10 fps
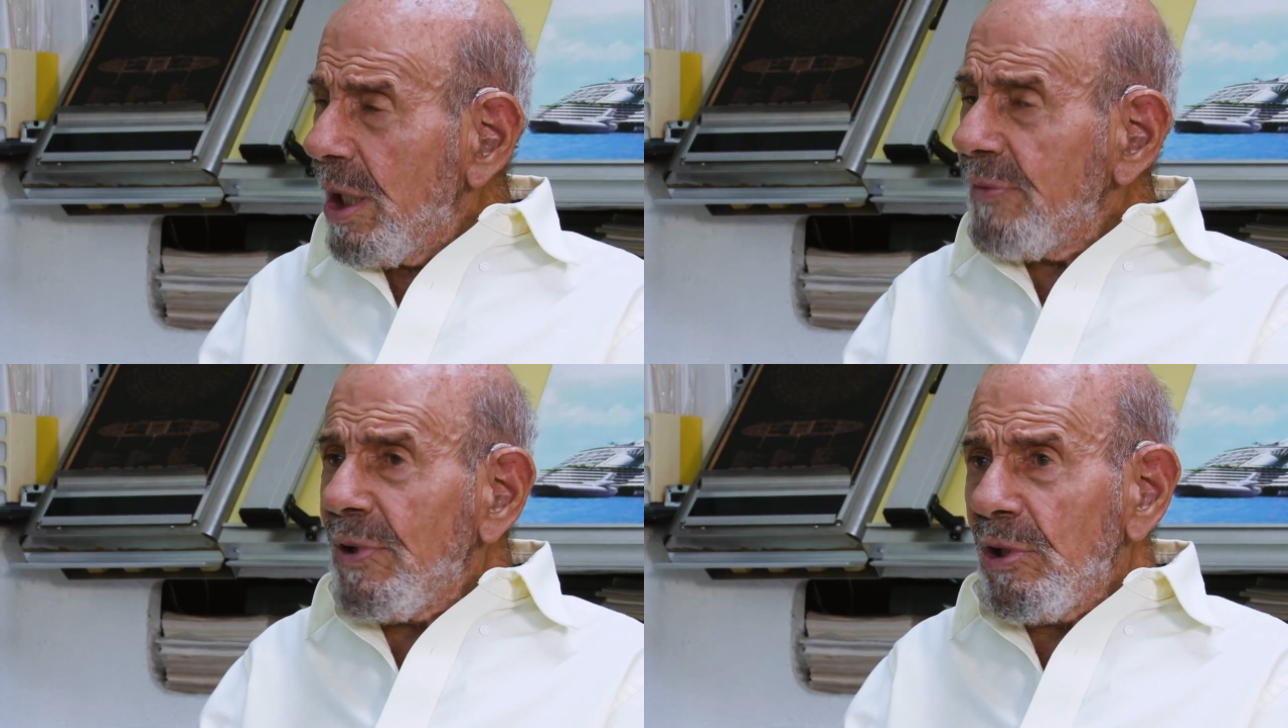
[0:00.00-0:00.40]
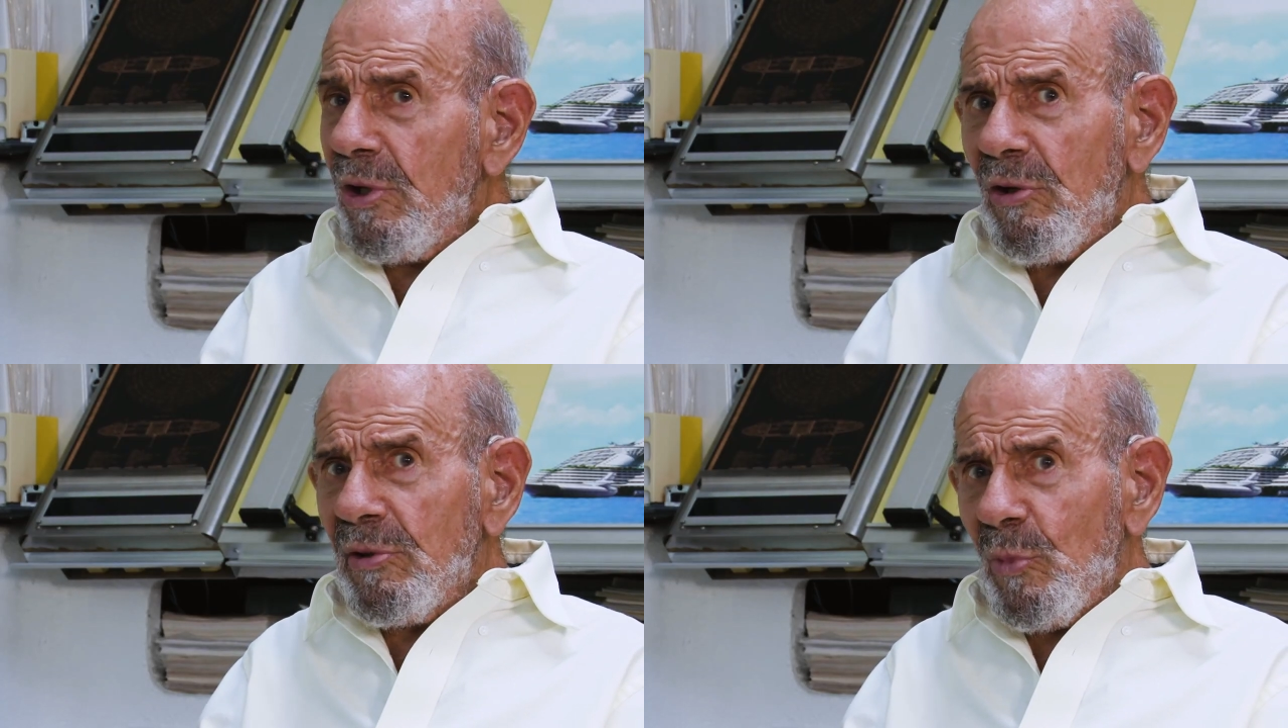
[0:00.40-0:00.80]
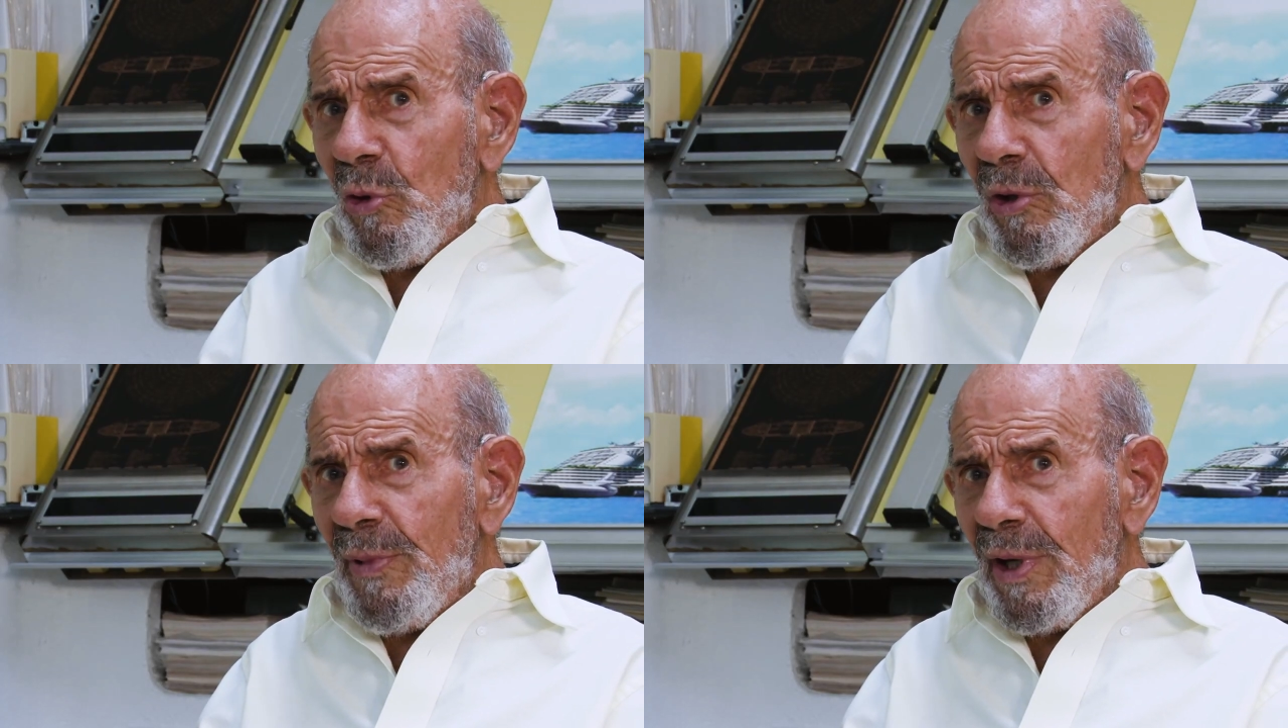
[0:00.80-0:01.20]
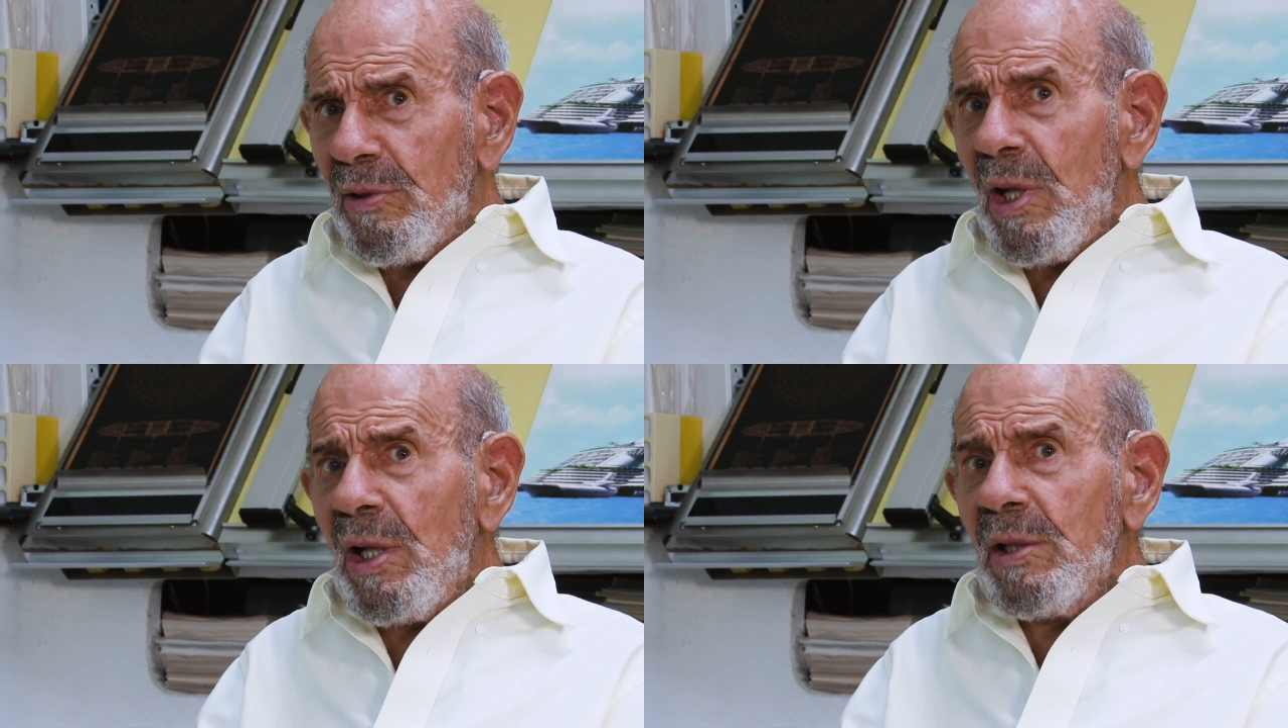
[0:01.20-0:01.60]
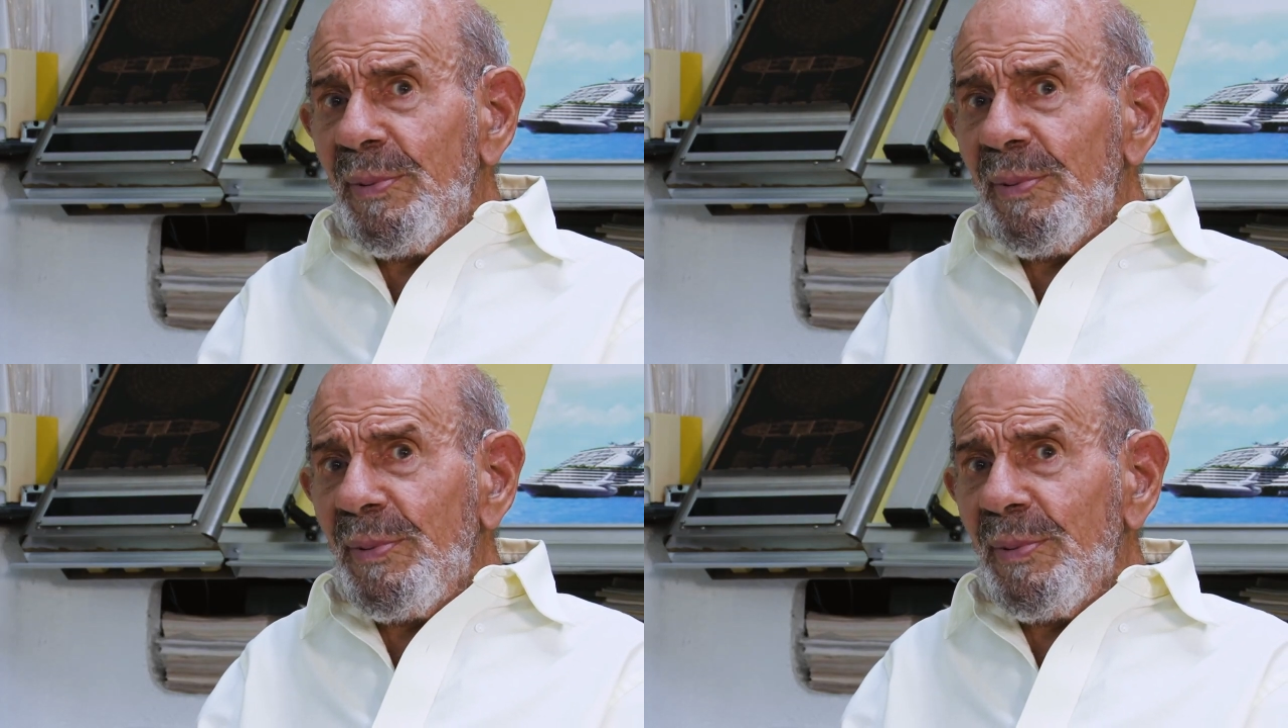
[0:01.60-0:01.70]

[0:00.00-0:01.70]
you have to learn more about the